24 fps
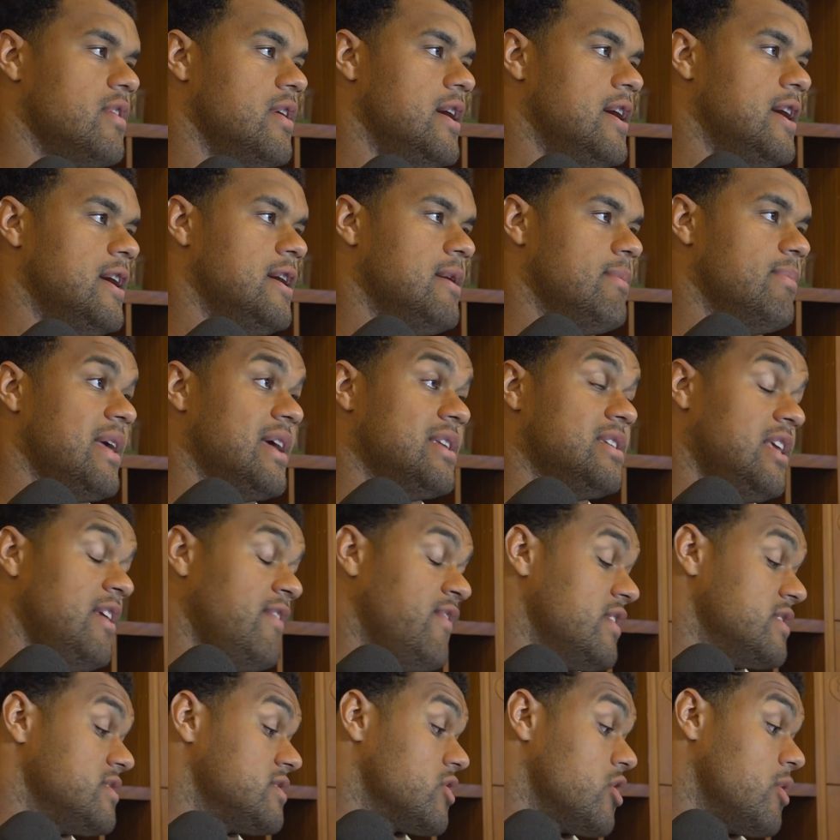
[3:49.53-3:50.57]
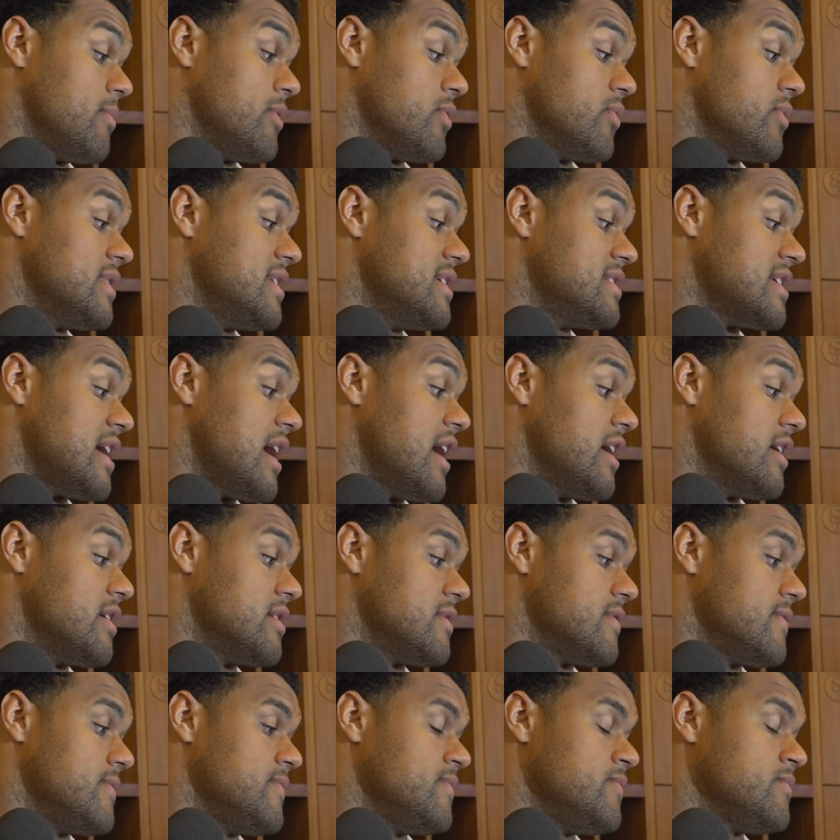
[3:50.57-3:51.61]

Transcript: um, that defense is going to be really tired.